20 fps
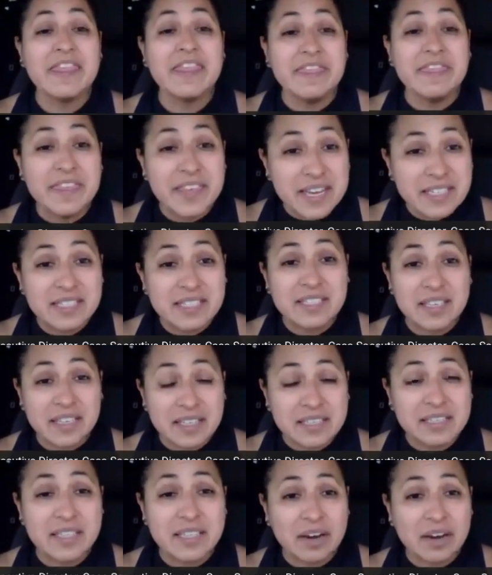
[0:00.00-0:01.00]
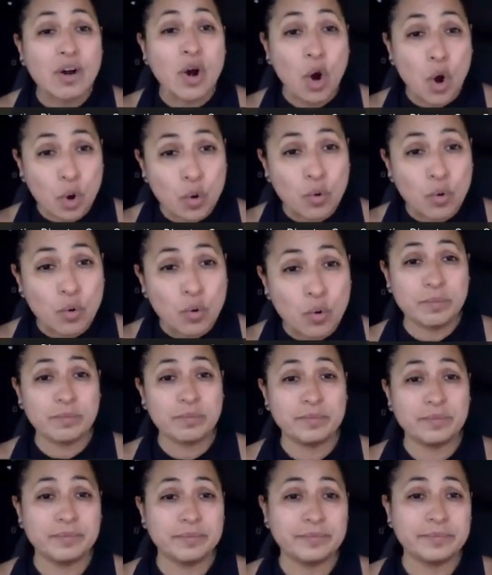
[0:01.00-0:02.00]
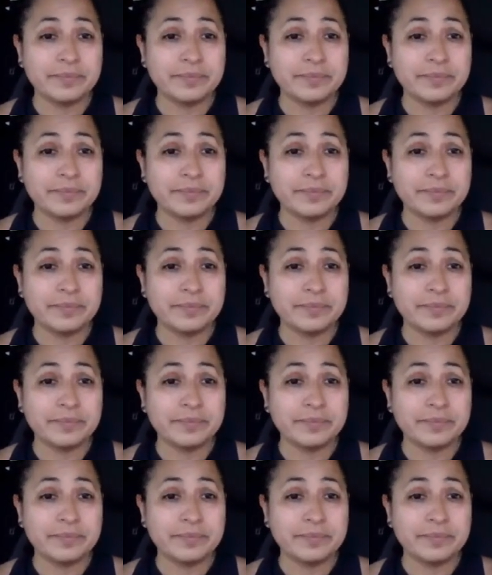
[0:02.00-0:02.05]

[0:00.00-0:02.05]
This is their home.